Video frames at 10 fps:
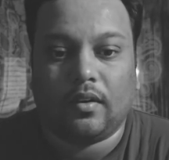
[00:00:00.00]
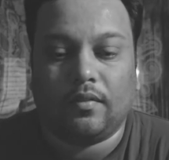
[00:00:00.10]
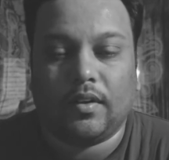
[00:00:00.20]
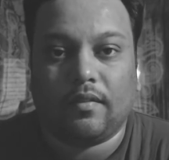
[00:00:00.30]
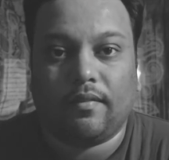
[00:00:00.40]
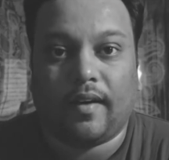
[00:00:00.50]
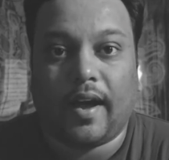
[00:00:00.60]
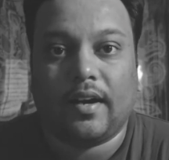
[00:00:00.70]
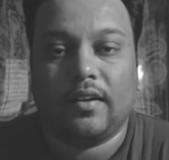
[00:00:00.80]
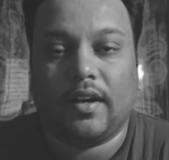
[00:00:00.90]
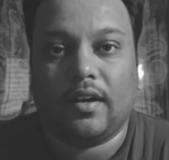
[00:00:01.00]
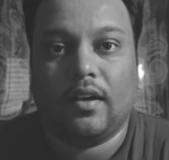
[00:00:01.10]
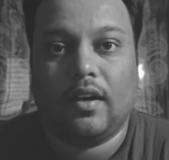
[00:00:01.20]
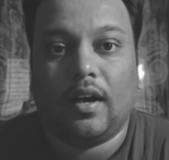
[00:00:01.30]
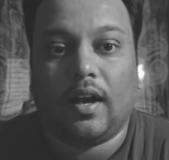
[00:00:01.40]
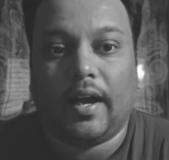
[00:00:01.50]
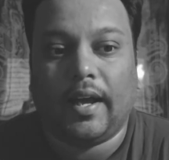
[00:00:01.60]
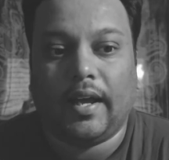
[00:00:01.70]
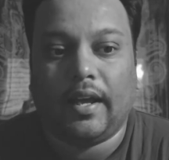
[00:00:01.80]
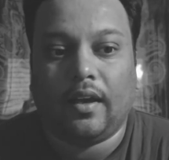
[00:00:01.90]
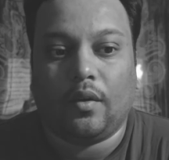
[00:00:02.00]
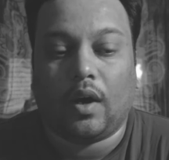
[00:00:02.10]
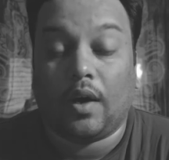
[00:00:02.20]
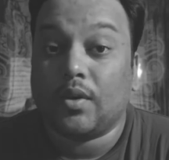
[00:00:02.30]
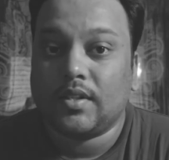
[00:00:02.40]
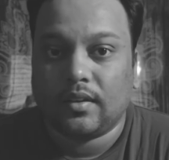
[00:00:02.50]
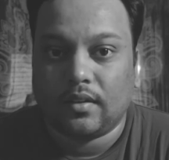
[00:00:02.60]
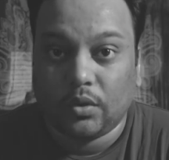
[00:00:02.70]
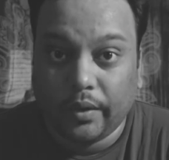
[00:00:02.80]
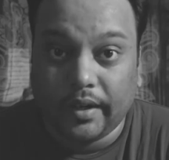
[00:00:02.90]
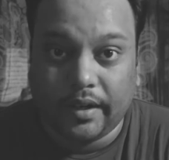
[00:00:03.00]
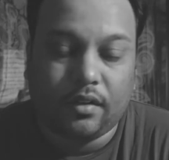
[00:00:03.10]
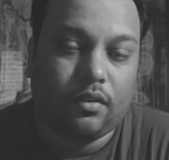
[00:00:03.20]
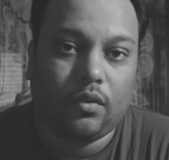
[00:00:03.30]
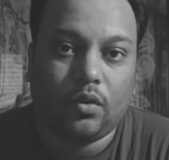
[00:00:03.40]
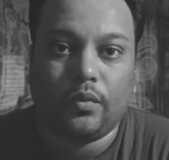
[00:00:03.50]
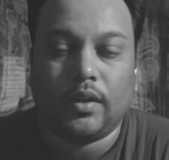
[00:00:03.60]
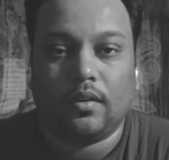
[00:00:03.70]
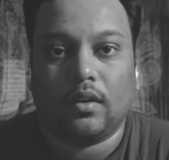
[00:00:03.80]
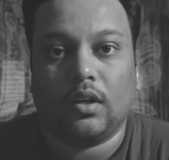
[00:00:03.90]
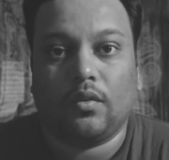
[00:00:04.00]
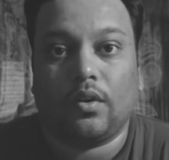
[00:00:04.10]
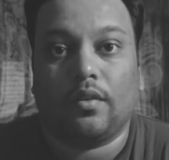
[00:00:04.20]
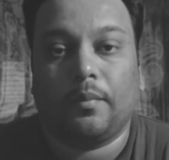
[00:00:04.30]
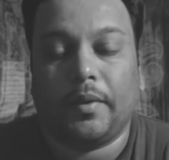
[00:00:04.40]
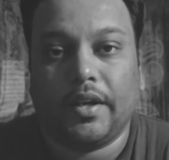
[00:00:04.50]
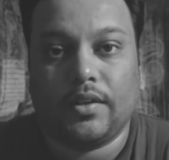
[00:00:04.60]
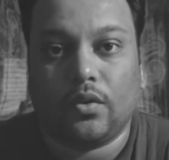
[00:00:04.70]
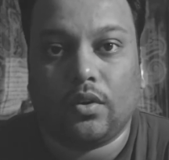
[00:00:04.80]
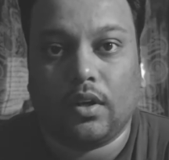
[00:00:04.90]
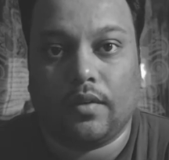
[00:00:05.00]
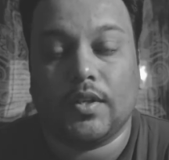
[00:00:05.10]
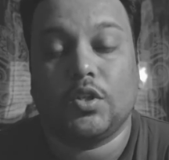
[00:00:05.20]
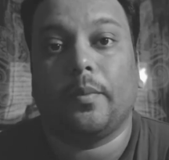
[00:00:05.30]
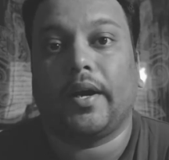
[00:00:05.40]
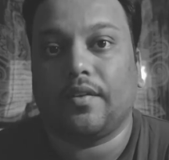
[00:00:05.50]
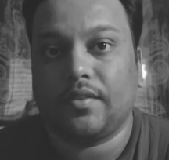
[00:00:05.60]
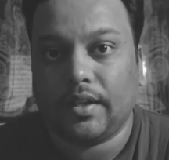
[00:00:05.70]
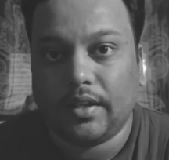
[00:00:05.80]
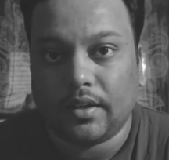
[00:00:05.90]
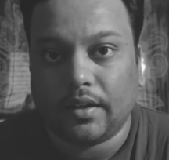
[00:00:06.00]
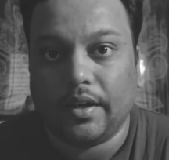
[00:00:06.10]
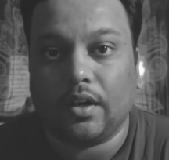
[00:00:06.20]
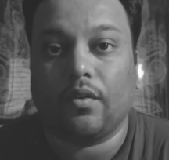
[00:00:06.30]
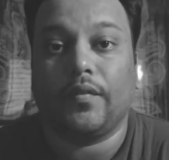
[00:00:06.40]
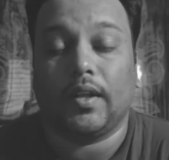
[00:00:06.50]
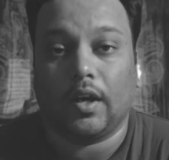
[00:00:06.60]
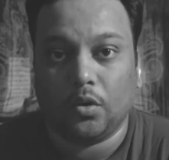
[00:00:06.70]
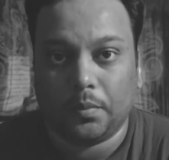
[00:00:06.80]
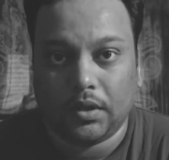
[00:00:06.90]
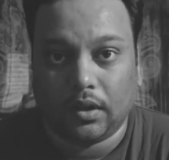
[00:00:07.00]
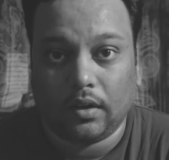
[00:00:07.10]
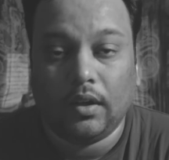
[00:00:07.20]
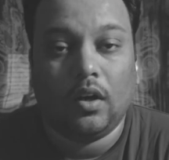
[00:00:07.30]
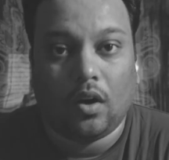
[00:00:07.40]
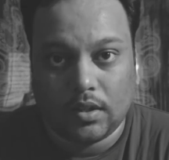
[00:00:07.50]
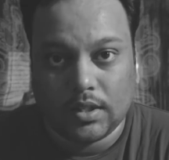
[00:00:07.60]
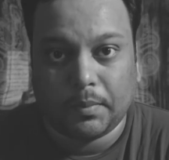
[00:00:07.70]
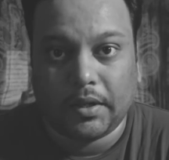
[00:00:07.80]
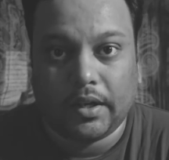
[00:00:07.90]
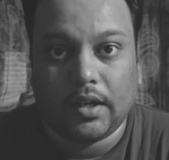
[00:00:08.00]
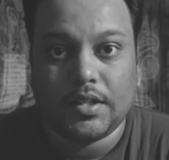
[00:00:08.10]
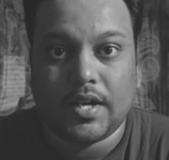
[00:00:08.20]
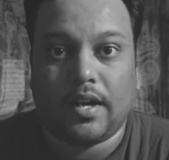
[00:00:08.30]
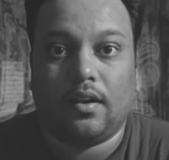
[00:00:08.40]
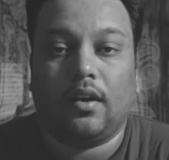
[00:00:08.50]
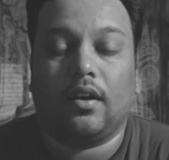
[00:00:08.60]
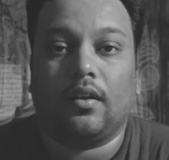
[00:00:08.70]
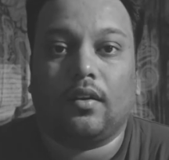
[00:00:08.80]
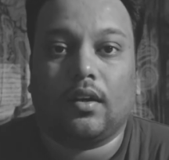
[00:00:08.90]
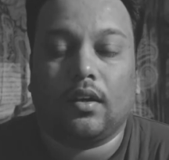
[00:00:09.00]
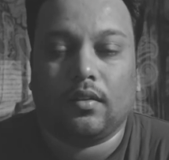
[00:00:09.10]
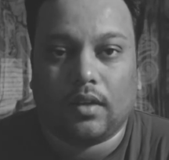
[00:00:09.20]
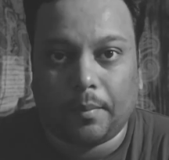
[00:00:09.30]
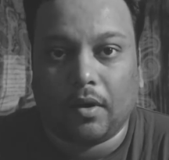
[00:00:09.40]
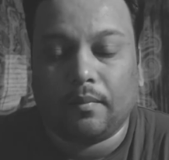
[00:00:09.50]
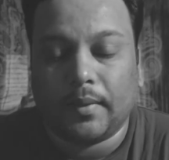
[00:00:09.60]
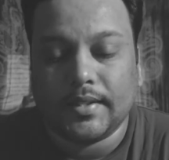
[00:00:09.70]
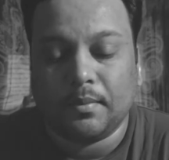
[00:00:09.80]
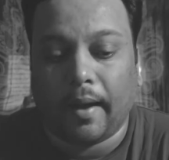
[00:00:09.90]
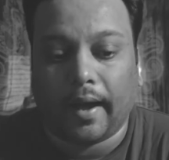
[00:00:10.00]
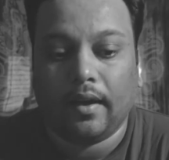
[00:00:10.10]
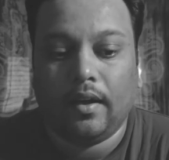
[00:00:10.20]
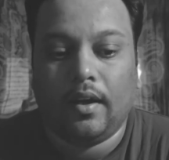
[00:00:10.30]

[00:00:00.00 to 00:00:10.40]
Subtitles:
with the fact that I was doing an interview with one of the British photographers. You might have seen that interview with Anup Shah on this particular channel a couple of months back.